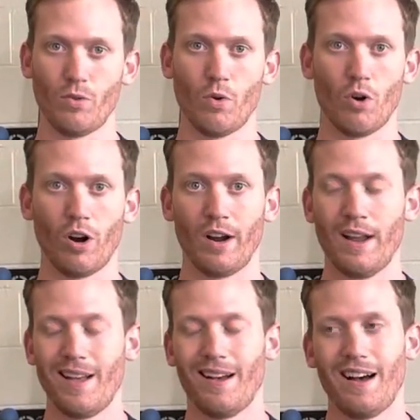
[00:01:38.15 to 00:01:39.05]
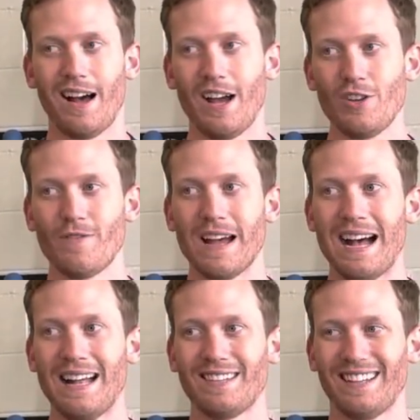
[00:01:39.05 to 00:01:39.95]
or you've
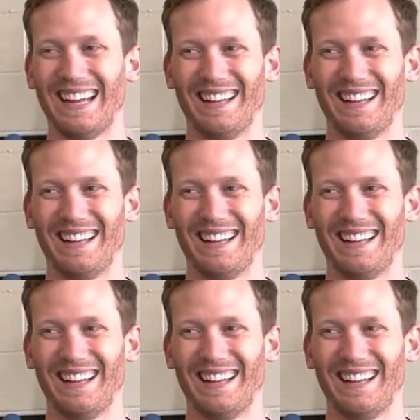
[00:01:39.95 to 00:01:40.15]
got,